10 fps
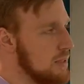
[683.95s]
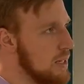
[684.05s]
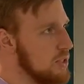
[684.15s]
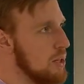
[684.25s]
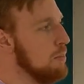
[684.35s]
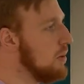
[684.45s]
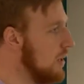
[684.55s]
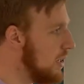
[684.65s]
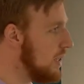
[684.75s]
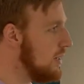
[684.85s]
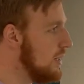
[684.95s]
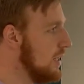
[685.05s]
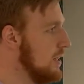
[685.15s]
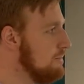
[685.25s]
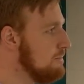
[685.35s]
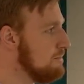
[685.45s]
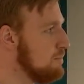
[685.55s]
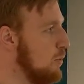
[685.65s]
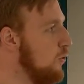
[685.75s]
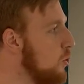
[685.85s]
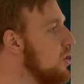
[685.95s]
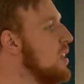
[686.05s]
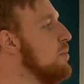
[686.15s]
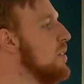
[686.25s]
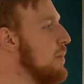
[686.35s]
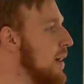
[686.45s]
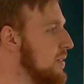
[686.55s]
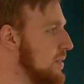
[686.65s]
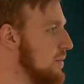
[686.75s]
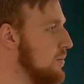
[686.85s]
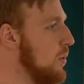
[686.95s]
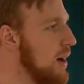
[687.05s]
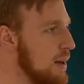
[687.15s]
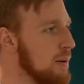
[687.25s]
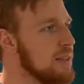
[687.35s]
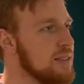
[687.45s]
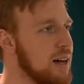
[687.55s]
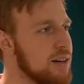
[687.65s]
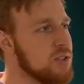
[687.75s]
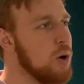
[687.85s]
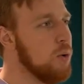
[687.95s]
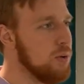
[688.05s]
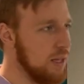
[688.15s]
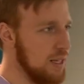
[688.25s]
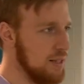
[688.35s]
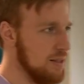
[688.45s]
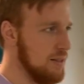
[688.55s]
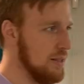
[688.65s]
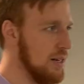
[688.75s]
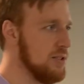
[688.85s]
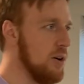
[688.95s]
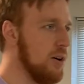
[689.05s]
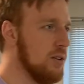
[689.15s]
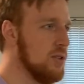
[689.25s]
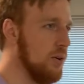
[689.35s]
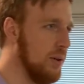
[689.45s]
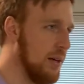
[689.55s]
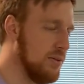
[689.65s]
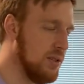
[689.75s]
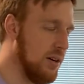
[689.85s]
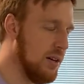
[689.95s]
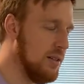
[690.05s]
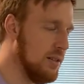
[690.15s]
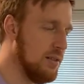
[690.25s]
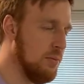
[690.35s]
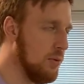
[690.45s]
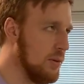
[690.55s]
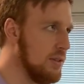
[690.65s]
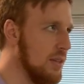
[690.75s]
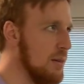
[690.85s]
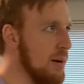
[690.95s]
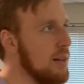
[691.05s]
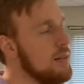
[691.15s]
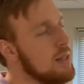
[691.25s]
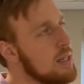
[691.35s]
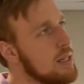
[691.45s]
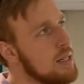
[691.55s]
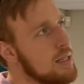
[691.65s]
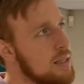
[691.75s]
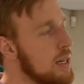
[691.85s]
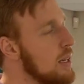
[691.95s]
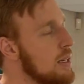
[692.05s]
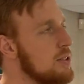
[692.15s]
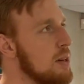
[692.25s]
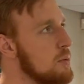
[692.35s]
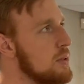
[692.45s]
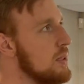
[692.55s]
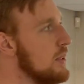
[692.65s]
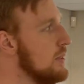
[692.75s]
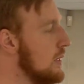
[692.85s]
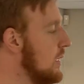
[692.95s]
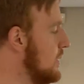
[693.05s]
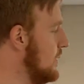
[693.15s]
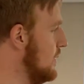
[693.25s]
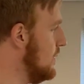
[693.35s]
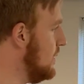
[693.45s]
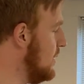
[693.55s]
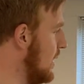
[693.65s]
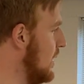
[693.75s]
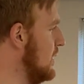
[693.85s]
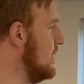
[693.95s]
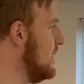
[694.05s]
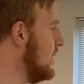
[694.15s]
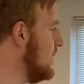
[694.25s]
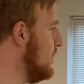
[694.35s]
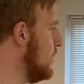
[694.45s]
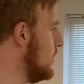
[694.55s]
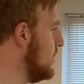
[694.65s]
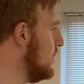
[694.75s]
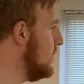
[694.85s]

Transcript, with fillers: touching blood before you come to the mountain. Why? Because God is holy. God's ark is holy. I was talking to someone recently about 2 Kings chapter 6, I think it's 2 Kings 6 verse